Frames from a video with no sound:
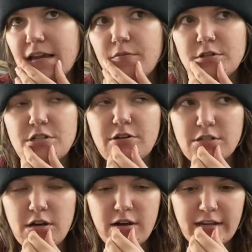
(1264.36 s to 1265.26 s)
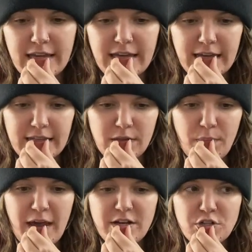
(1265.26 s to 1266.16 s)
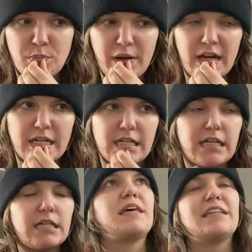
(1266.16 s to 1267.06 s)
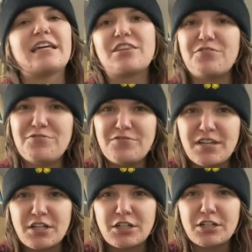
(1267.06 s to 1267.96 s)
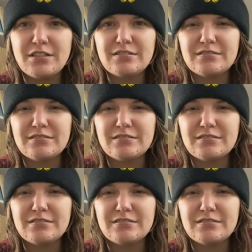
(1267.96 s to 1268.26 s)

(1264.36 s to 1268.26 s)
at which they're talking and the passion behind it and like the fear.